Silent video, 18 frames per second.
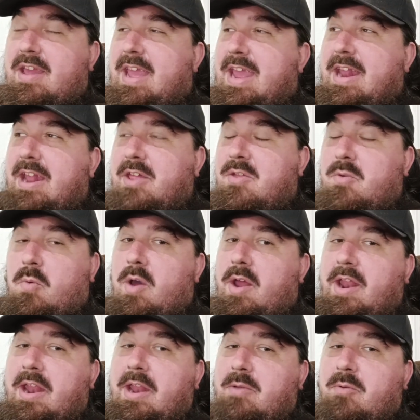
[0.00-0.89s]
He doesn't
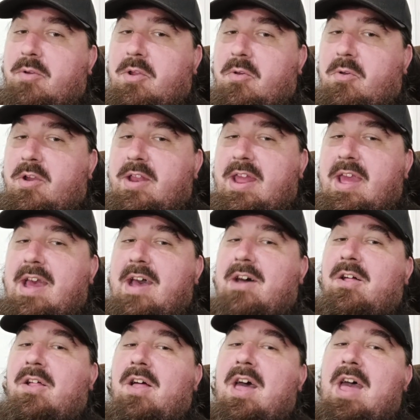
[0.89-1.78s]
want anyone going to
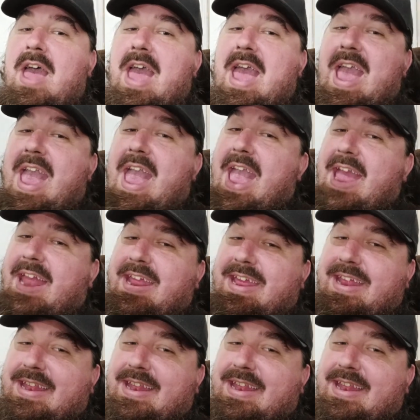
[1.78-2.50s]
hell. And he